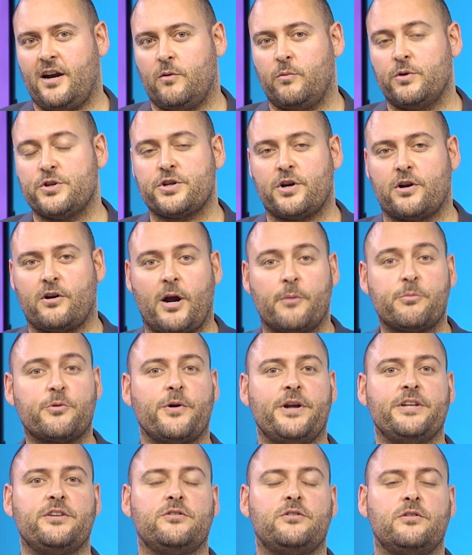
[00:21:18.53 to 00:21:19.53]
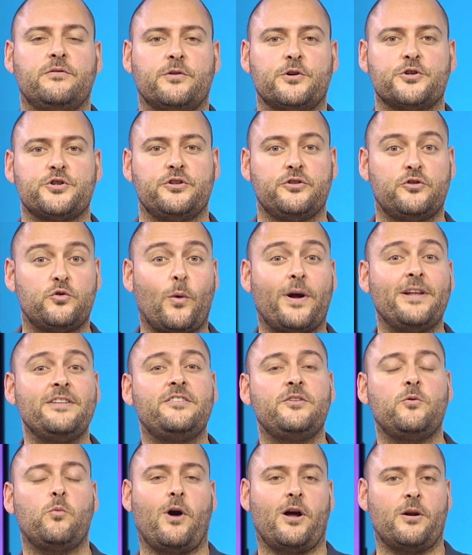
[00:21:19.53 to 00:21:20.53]
which are upgraded to version
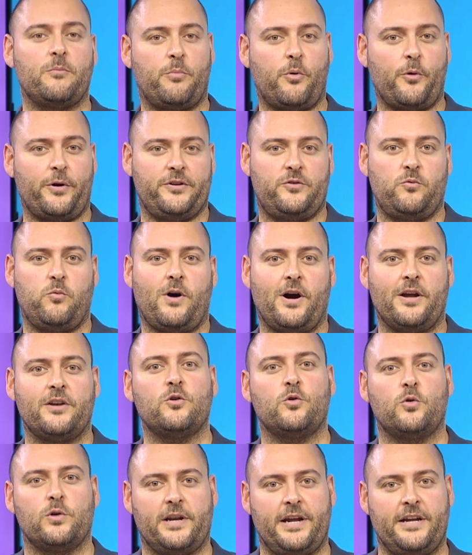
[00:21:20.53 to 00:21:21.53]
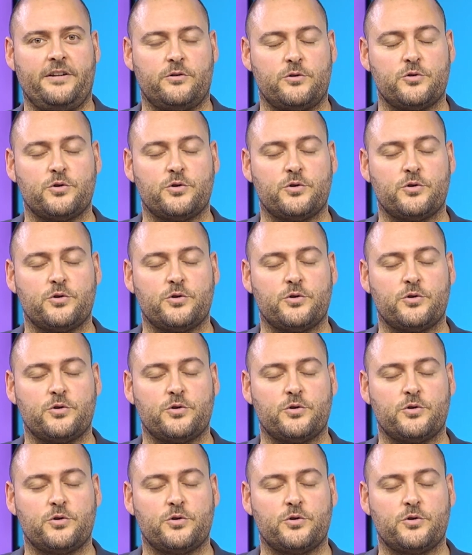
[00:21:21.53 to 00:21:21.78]
21.1 or later.